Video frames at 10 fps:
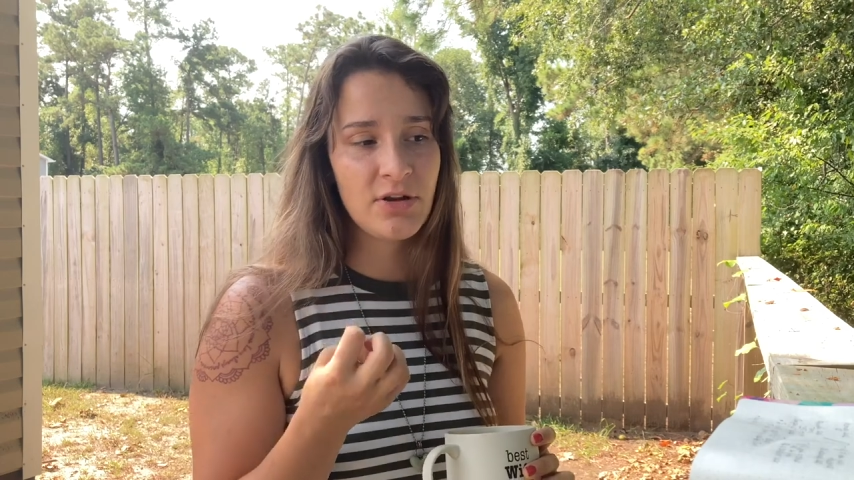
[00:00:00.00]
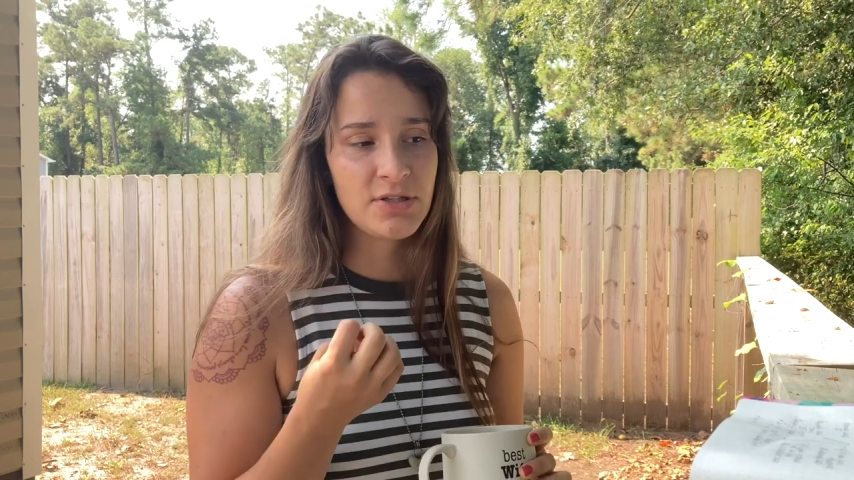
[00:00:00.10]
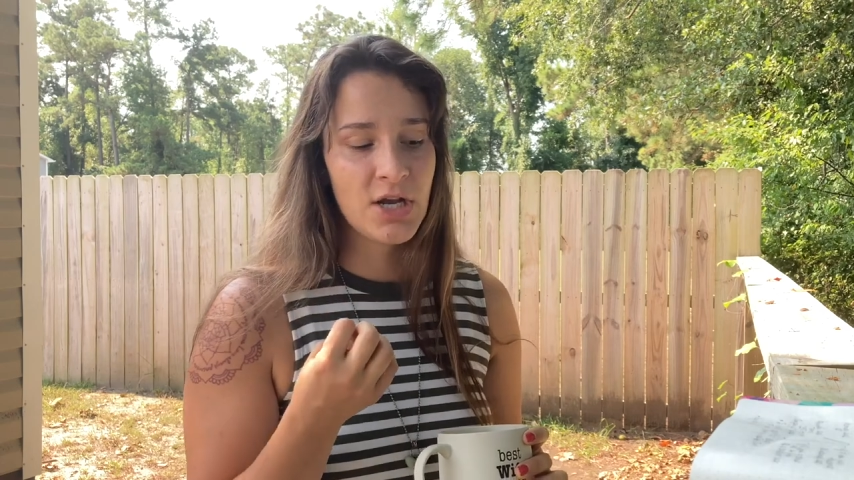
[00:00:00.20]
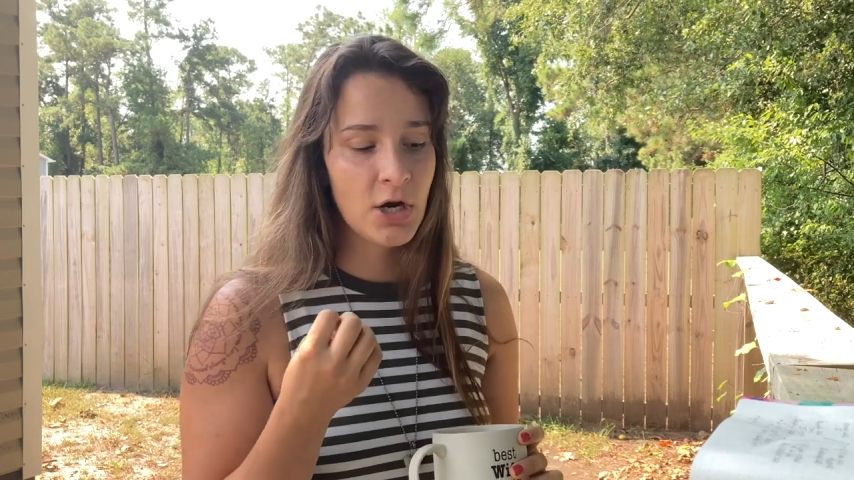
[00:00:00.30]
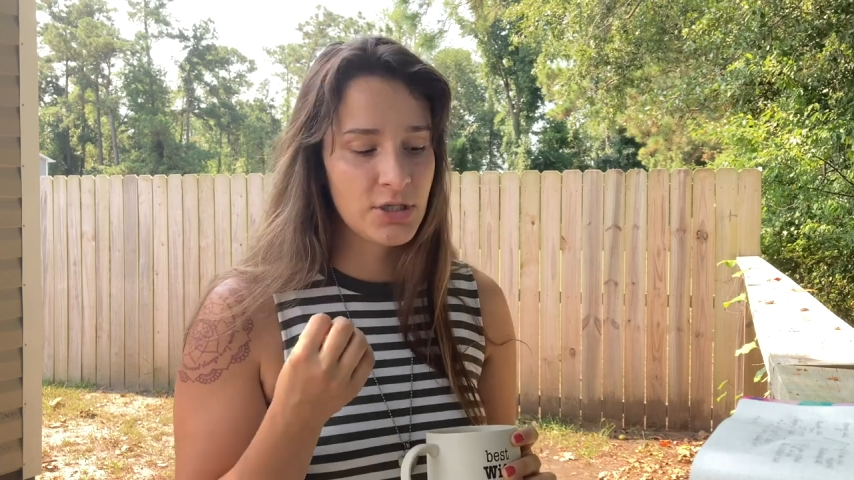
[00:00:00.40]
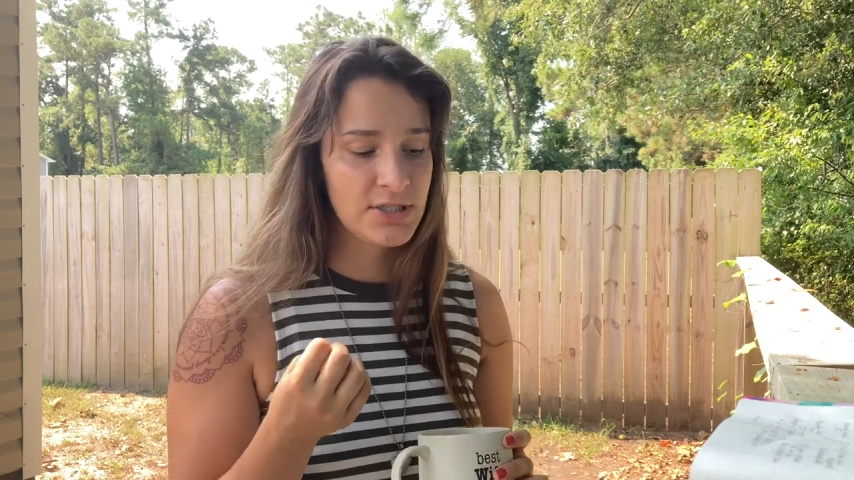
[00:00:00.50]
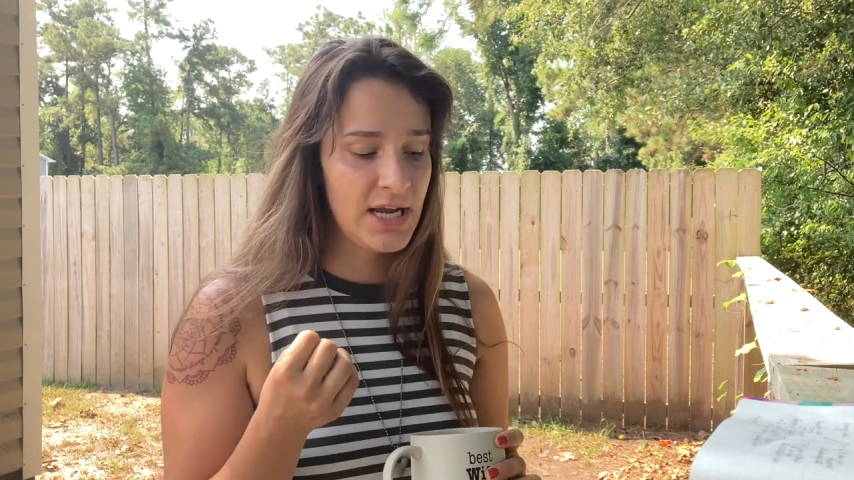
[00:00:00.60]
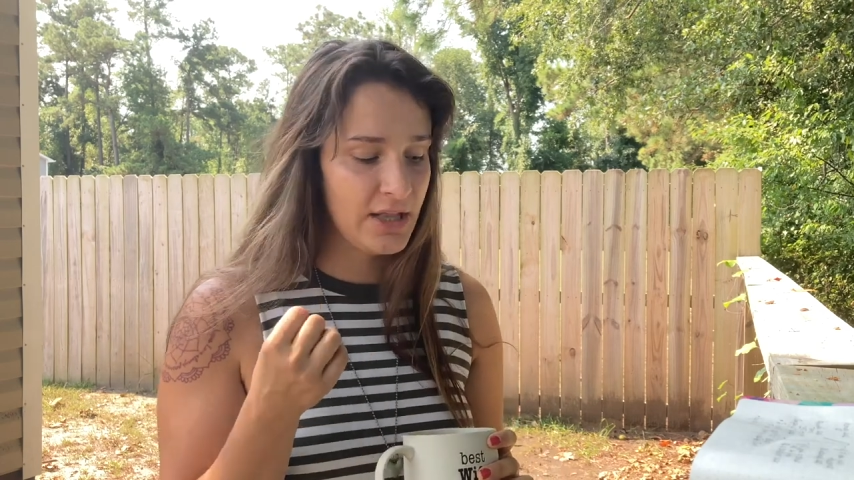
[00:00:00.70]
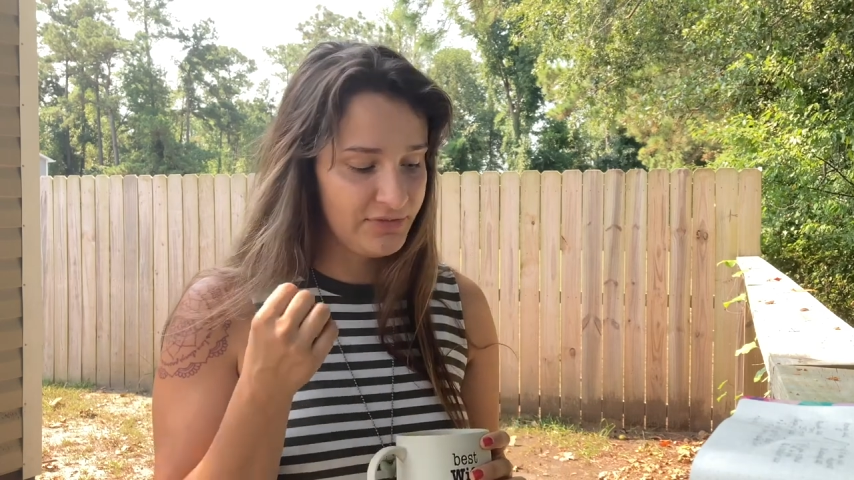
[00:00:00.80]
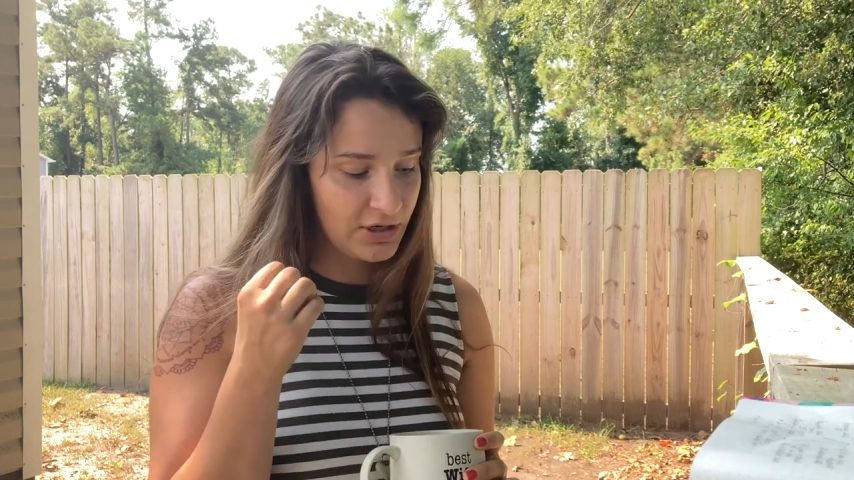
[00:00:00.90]
it's hard to
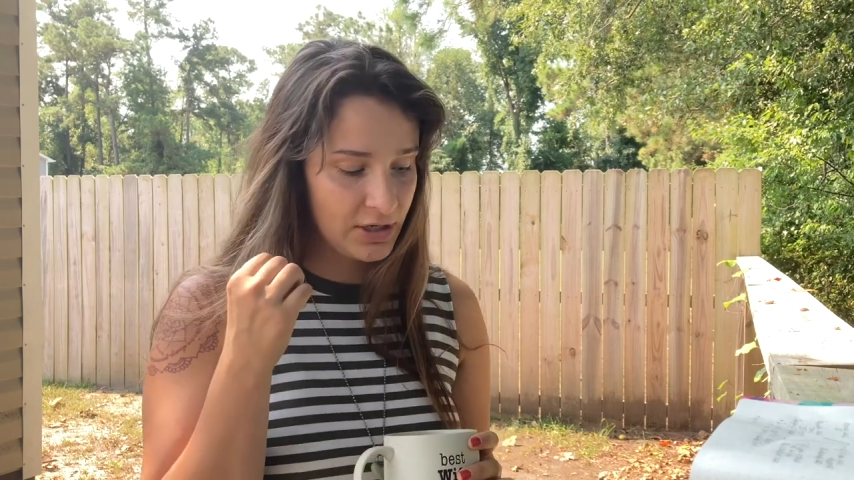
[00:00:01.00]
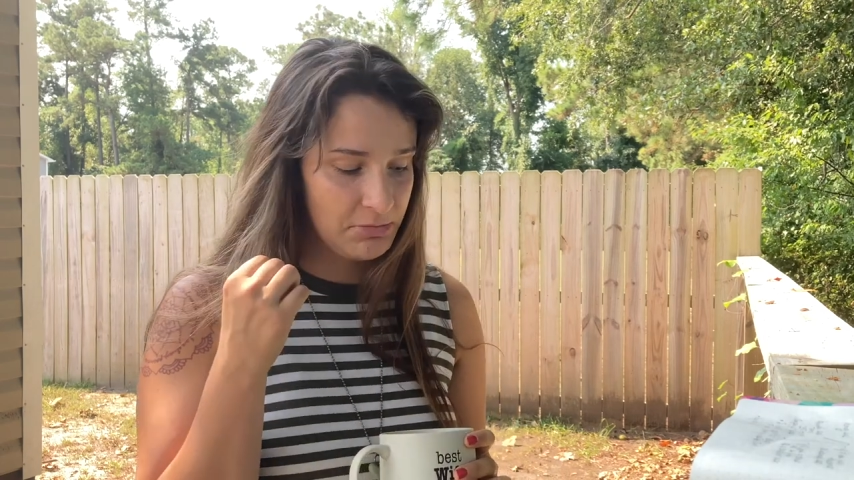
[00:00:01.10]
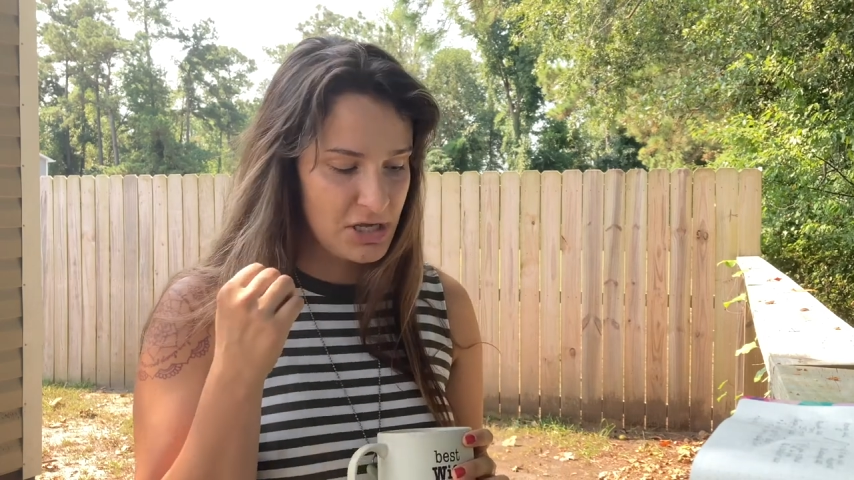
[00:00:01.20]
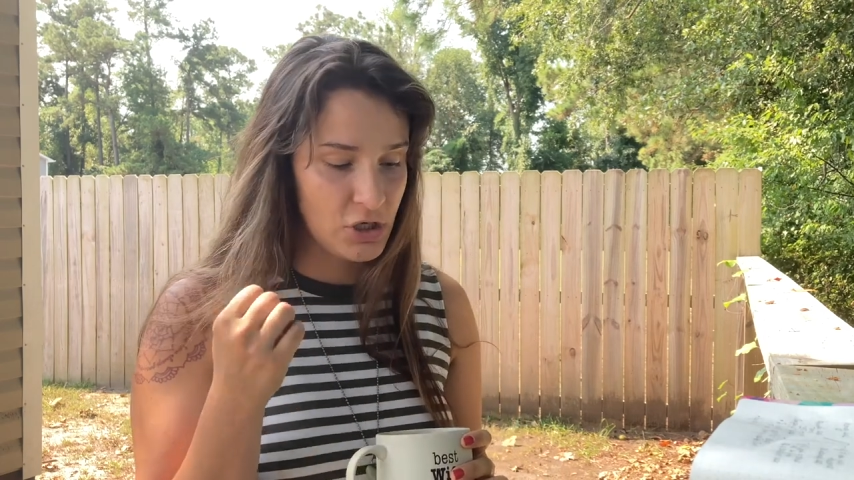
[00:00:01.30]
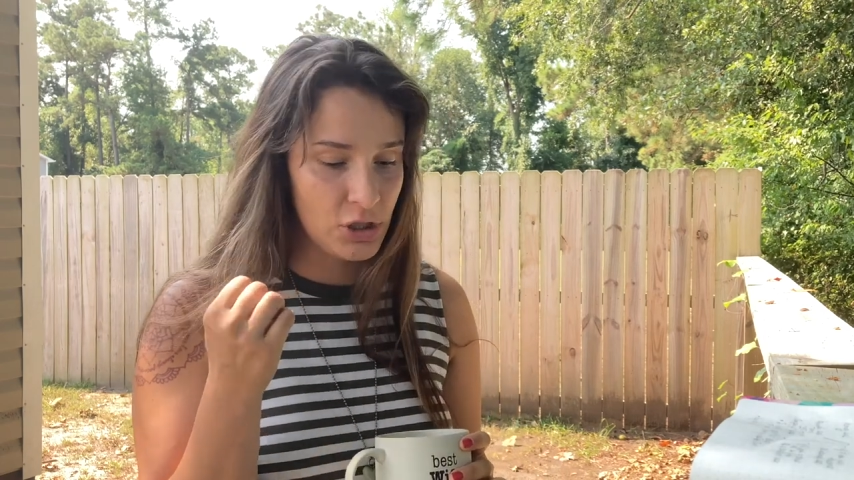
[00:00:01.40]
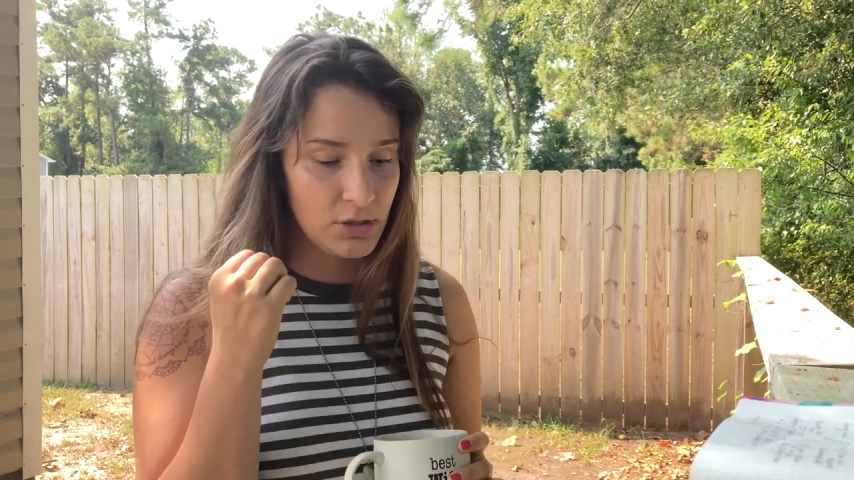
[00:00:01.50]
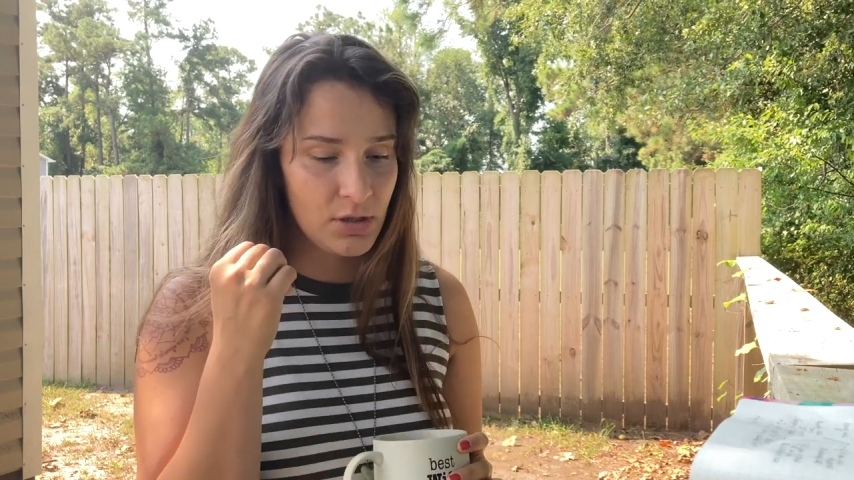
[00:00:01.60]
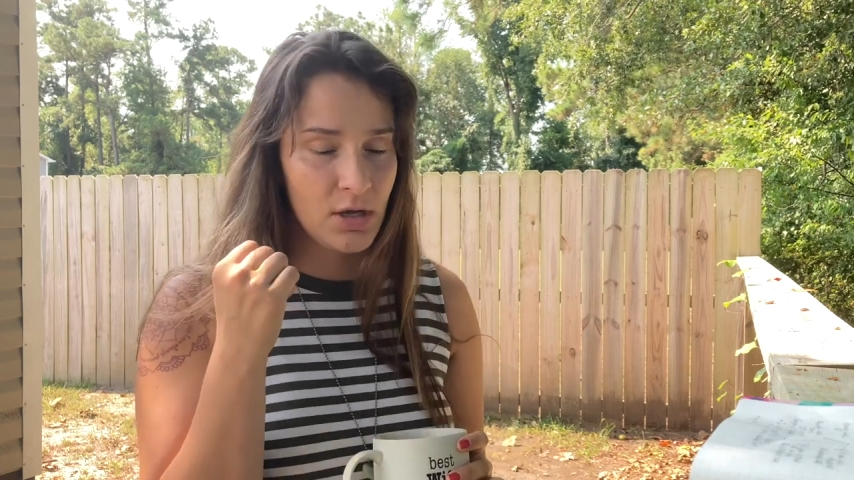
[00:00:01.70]
tell if they're going to be good